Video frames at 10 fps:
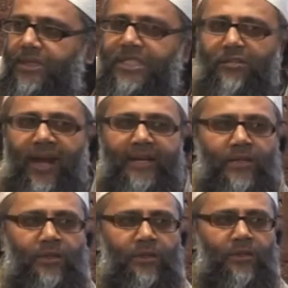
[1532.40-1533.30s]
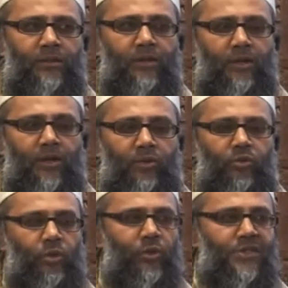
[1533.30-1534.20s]
tyrannical
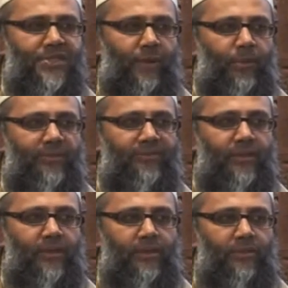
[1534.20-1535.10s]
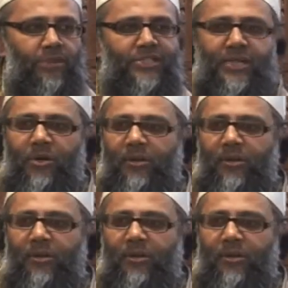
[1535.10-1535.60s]
rulers that the Muslim